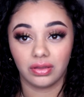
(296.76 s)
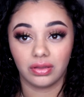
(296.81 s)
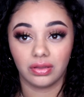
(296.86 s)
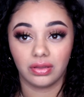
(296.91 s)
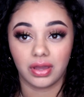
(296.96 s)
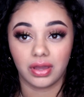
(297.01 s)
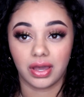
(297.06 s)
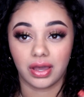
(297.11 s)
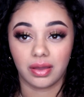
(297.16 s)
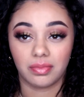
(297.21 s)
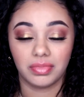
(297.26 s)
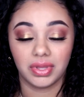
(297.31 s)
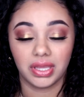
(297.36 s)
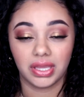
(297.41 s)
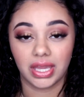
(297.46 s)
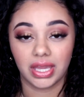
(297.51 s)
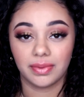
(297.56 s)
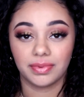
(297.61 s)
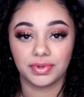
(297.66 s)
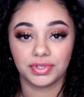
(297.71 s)
being
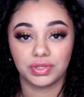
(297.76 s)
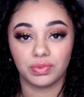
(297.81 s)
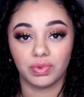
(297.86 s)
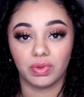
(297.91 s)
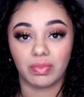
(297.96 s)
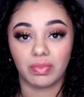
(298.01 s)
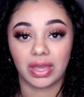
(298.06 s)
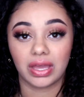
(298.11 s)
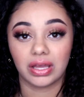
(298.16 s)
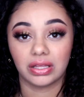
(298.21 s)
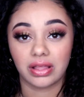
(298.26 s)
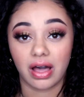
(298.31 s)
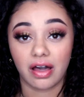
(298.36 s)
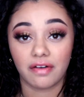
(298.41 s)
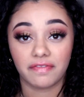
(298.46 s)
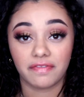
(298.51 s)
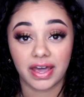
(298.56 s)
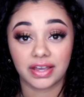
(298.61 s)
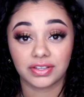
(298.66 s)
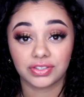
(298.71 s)
able to be met a
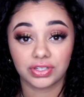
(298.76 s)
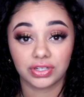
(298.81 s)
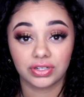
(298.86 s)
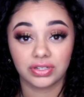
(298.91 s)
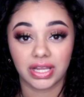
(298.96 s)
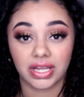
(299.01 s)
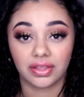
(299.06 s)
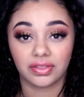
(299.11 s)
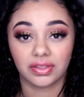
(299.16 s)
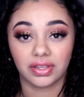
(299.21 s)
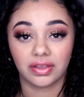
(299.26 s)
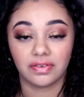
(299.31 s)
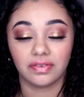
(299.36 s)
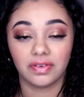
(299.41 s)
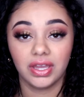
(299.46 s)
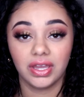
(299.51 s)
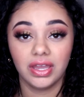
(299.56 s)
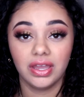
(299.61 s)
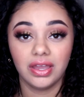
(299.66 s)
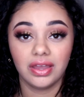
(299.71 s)
lot faster now that I've,
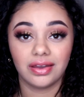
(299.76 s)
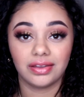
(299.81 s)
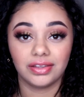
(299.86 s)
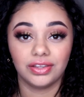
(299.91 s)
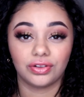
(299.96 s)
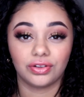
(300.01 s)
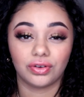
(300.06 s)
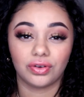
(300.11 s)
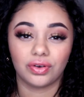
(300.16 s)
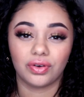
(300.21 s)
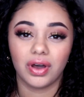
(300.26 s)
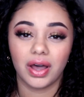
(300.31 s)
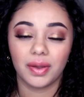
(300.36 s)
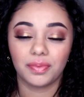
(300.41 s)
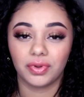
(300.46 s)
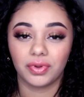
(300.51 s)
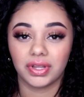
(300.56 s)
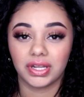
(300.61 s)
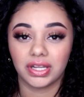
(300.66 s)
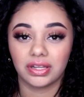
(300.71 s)
you know,
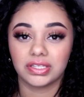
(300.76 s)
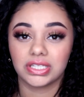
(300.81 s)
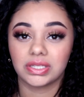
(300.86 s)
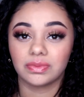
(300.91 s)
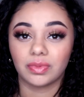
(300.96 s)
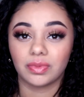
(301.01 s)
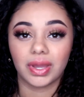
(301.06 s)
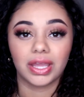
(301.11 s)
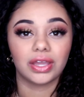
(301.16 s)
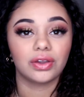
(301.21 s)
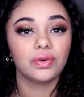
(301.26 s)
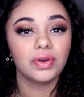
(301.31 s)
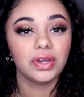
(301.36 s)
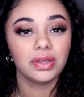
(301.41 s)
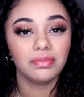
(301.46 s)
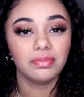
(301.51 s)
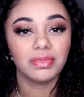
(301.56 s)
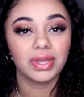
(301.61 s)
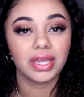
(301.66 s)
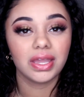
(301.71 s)
upgraded some of my
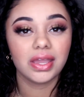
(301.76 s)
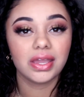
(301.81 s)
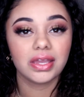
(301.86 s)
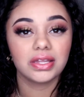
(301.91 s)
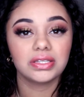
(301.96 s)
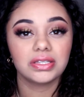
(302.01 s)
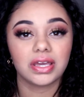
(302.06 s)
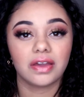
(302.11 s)
equipment.